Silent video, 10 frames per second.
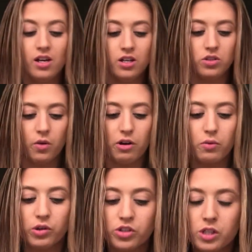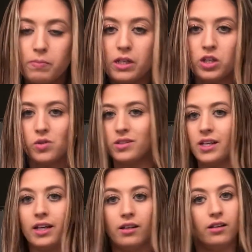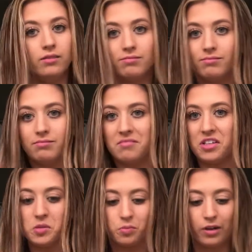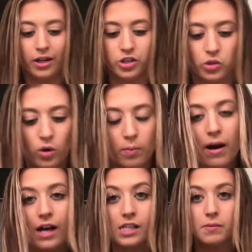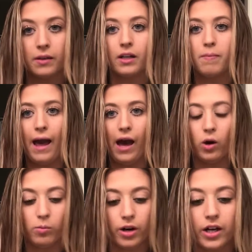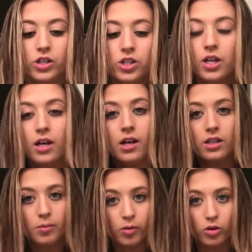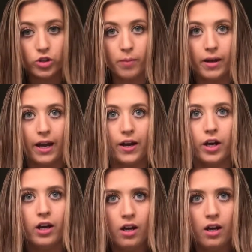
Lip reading: So I will just be using this brush or possibly a paddle brush to blow dry my hair.